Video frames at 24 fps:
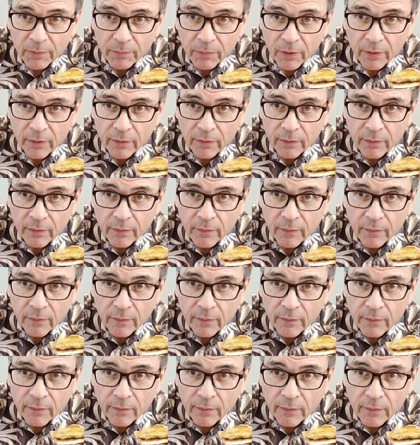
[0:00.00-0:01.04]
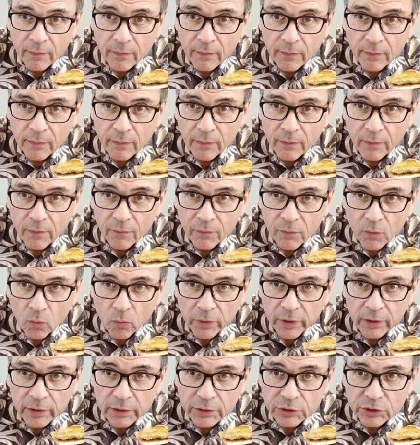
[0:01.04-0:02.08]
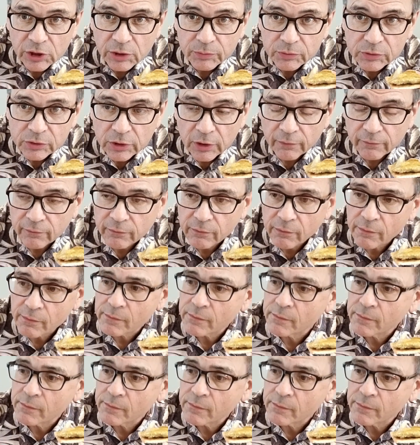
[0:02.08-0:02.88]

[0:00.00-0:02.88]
pepper. The really cheap stuff.